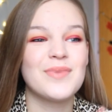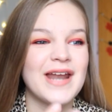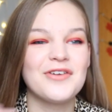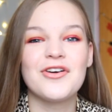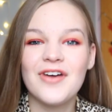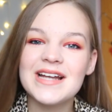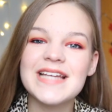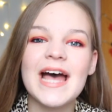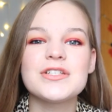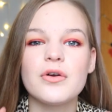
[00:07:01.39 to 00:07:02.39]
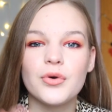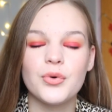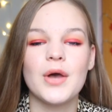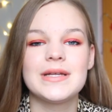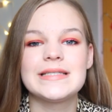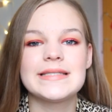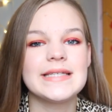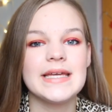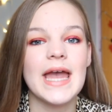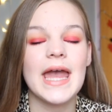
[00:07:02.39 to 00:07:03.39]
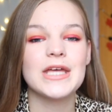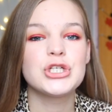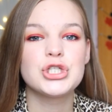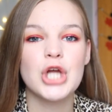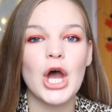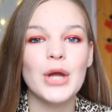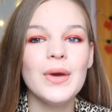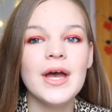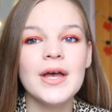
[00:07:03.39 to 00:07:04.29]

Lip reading: my nana and granddad are all going to see a show.